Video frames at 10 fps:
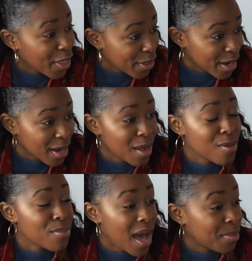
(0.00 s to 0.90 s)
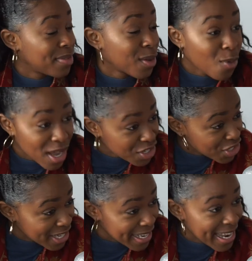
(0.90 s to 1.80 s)
other pops the
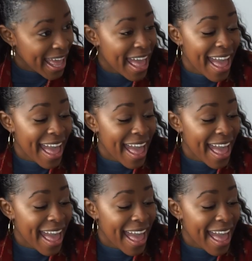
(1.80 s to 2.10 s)
question,